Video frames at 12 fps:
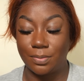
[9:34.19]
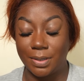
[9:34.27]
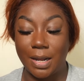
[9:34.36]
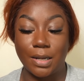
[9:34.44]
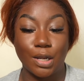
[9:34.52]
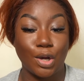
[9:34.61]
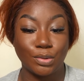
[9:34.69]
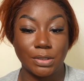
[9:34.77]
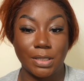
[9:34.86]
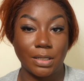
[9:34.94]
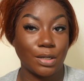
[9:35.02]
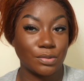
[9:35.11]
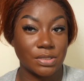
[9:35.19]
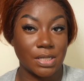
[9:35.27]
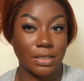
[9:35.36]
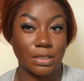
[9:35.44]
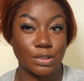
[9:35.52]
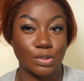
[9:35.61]
but I know that they don't
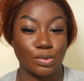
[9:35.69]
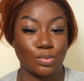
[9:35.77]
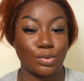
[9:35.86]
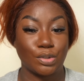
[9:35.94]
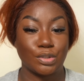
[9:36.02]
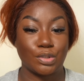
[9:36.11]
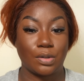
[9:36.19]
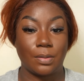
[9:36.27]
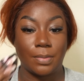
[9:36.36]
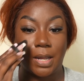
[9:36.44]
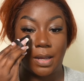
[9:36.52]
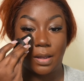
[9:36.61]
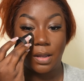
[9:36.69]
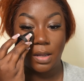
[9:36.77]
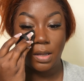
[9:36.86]
sell it in stores, so I'm not